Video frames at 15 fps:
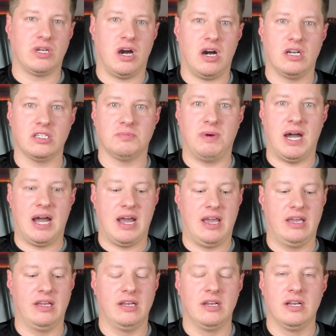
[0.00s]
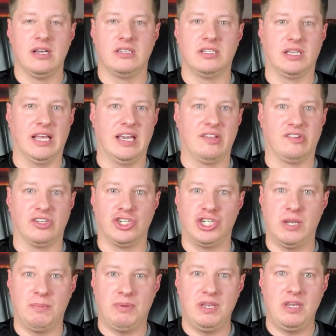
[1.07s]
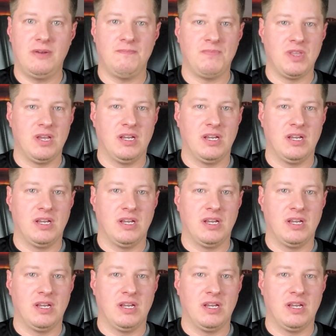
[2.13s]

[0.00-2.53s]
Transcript: caused by delays in shipping,